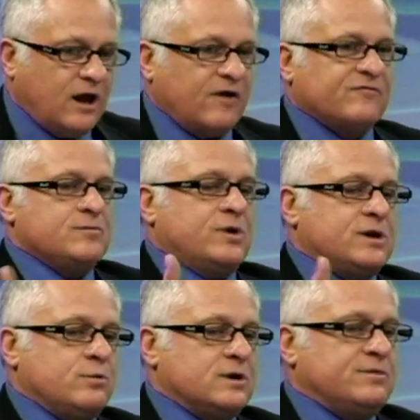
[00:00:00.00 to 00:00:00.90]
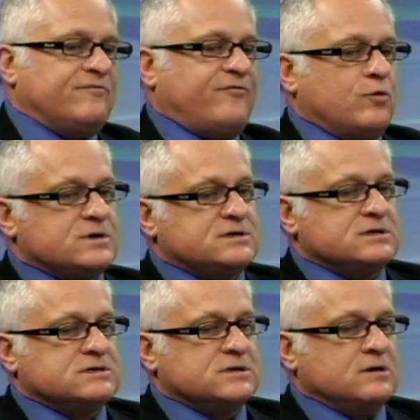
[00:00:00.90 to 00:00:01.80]
everybody would have been forced
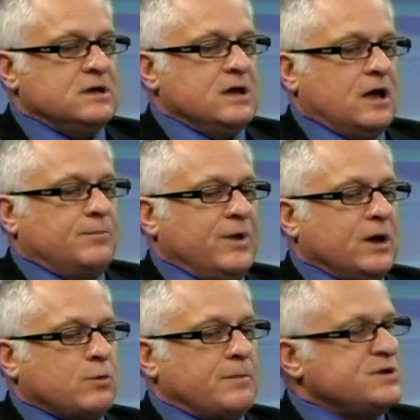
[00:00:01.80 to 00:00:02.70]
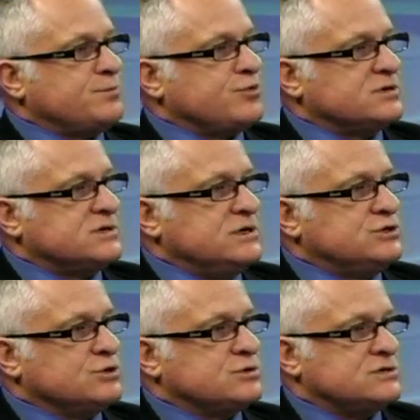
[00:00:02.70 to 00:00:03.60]
into uh, bankruptcy
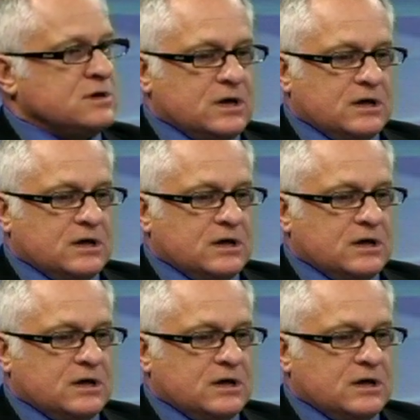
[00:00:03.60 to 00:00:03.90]
procedures.